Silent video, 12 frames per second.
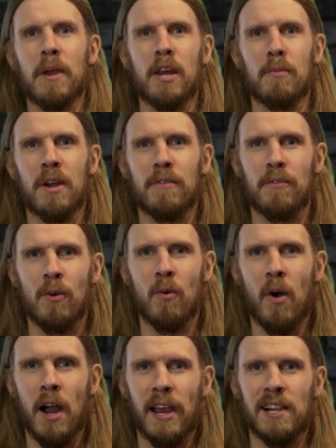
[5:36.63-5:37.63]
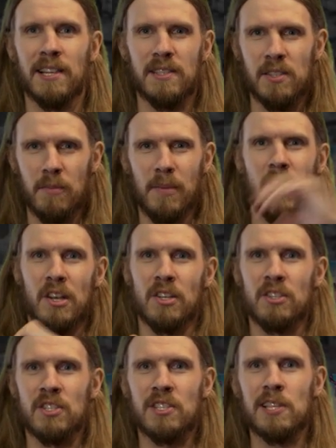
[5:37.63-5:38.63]
band of mine for a while. It's some
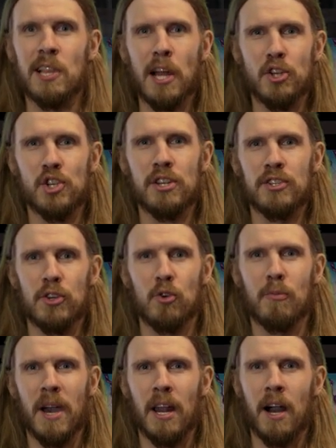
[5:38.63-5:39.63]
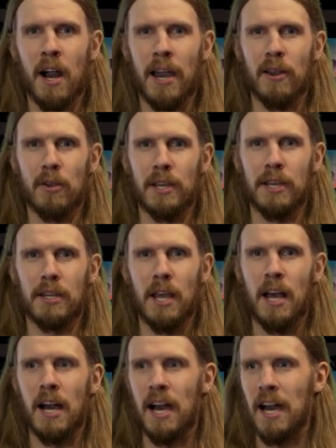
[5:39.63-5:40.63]
sludgy doom out of Ireland.
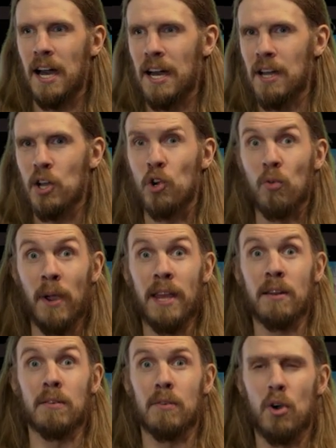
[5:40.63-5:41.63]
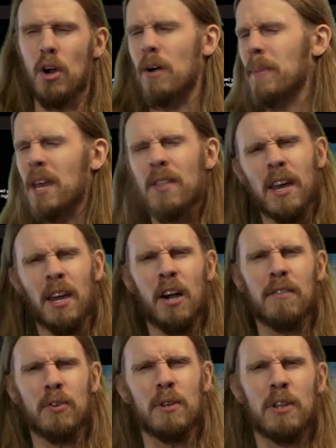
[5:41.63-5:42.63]
Uh, great. Oh man, that
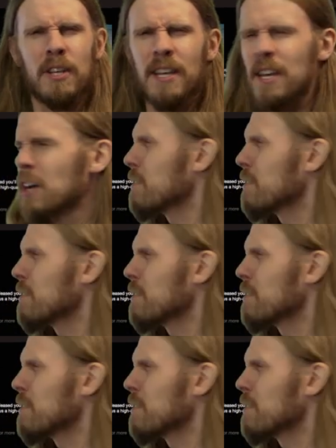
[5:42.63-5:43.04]
cover. Look at that